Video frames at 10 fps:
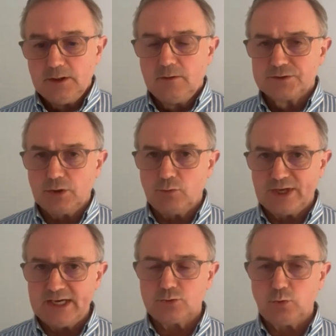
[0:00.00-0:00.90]
So
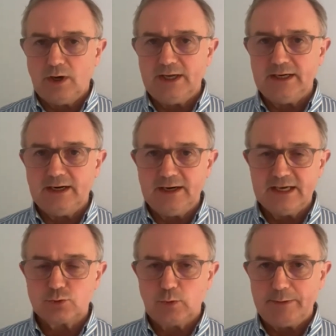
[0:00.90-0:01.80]
that's why in our
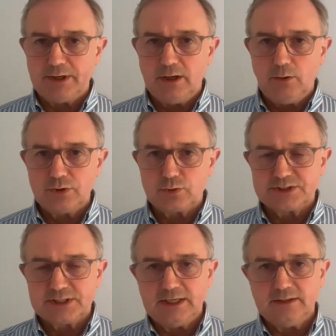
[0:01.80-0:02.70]
next webinar, which we're
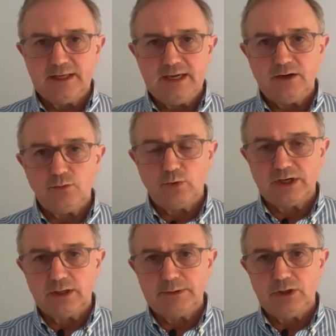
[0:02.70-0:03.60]
saying there, we're
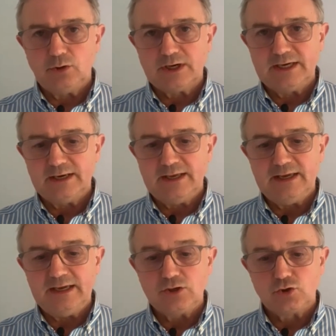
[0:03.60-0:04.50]
going to be looking,
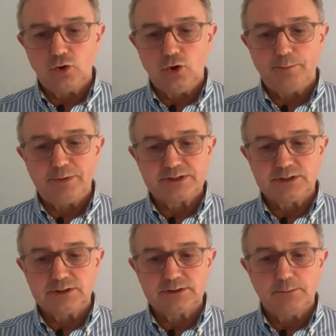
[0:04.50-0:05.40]
is your
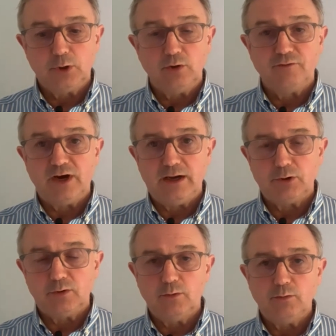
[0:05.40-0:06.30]
business model
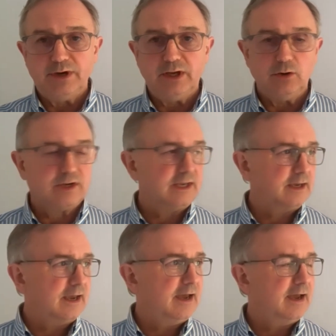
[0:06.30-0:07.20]
viable? We're
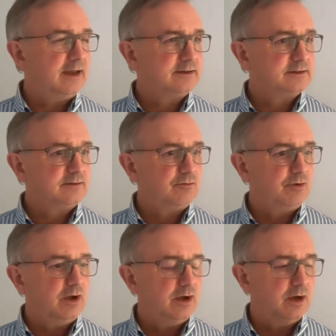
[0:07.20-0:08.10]
looking at
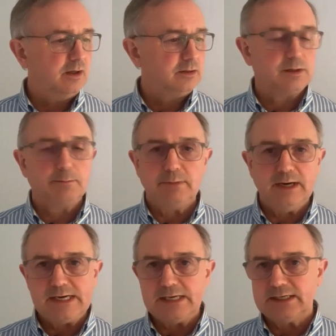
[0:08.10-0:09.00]
the
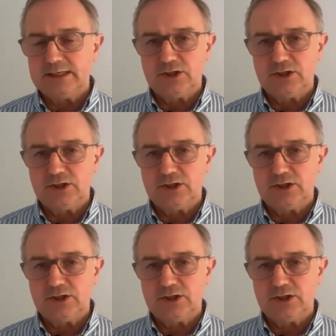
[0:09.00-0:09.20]
main